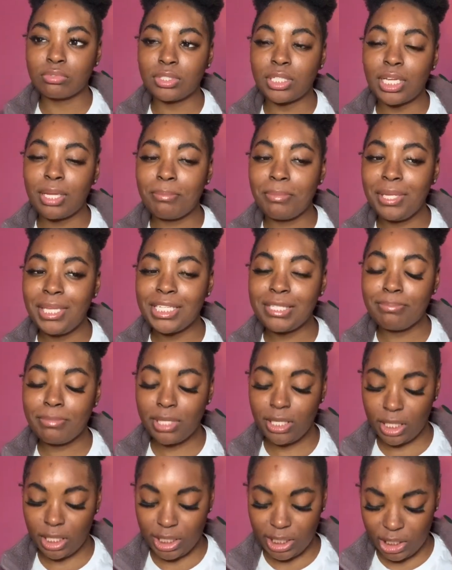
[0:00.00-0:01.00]
I mean, it
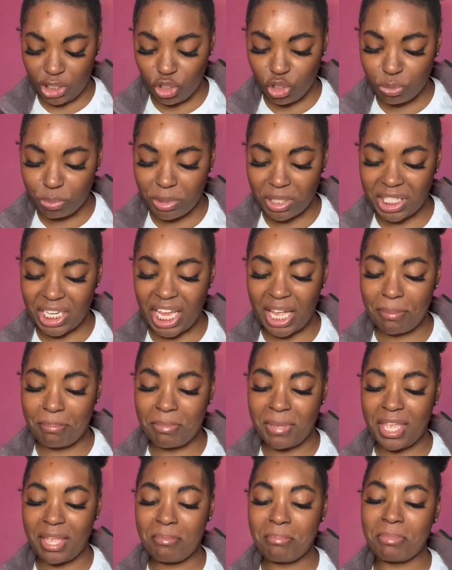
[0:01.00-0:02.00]
smells a little bit like
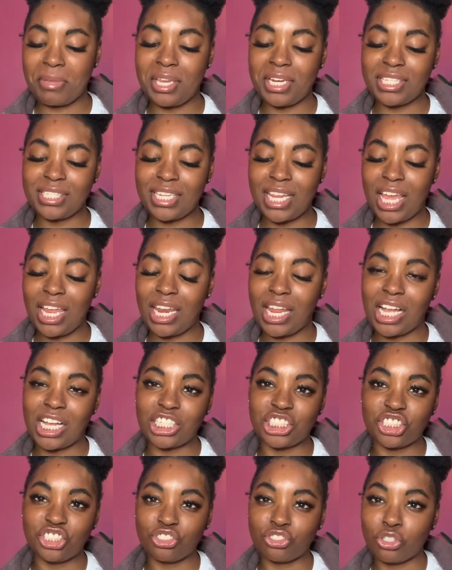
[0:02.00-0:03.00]
mint, but it's not like
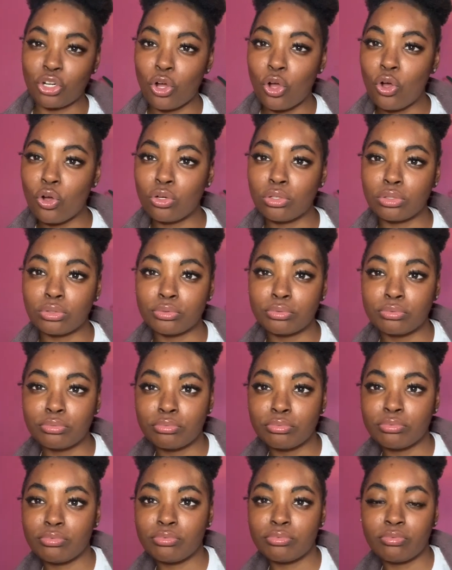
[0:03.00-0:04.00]
a strong
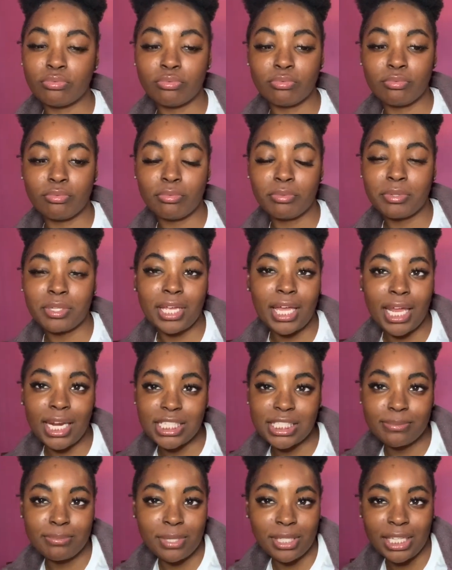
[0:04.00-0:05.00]
kind
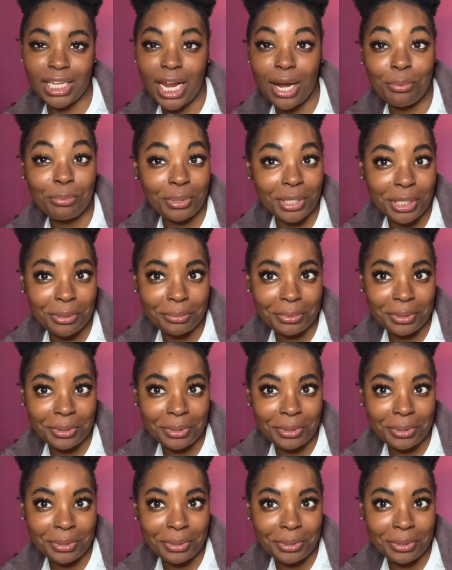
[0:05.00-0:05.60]
of smell that I really